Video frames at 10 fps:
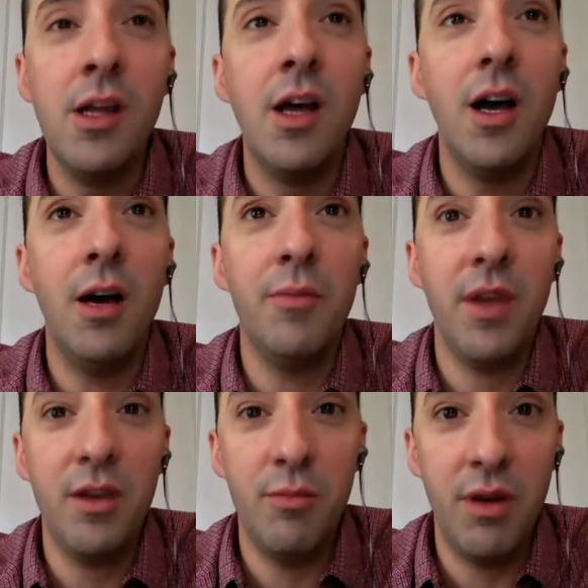Um,
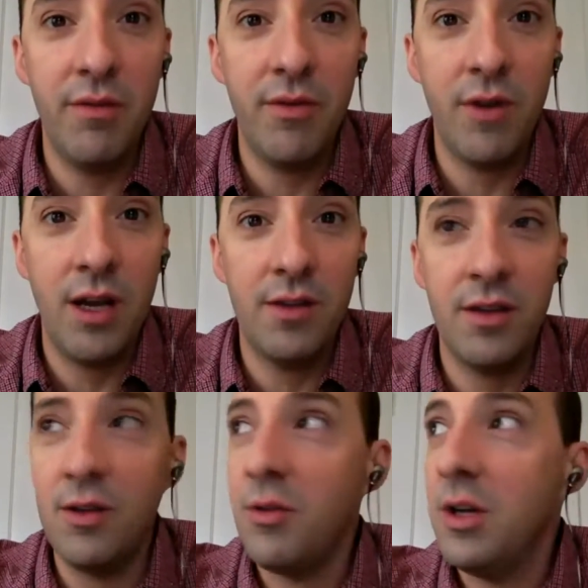thank you, Ben, for
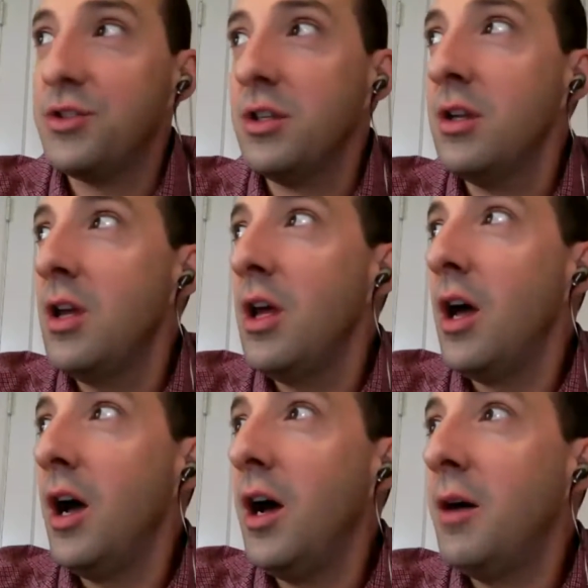asking the question.
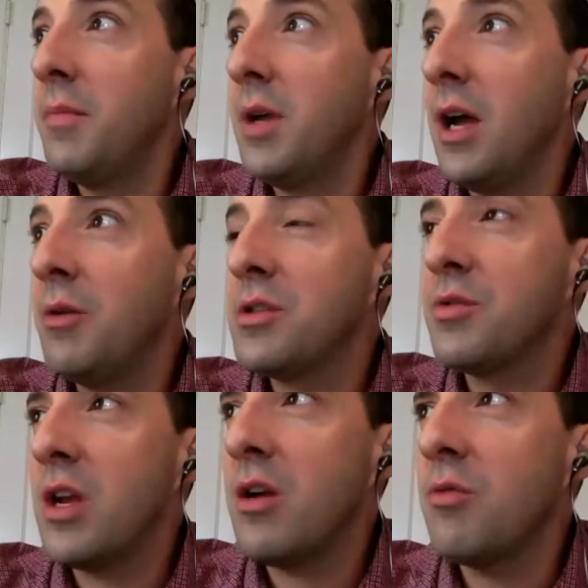Um, I was there